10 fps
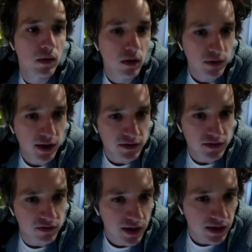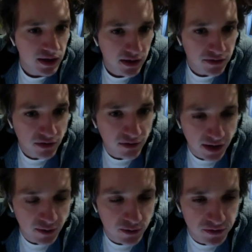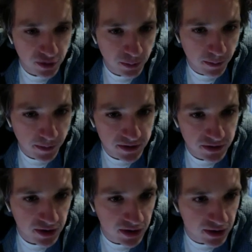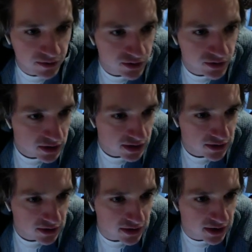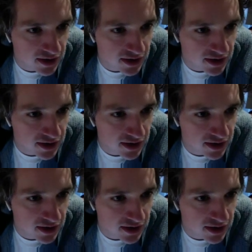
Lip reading: Oh, that's great. Yeah, sorry, that wasn't up on my screen. I've just clicked on it.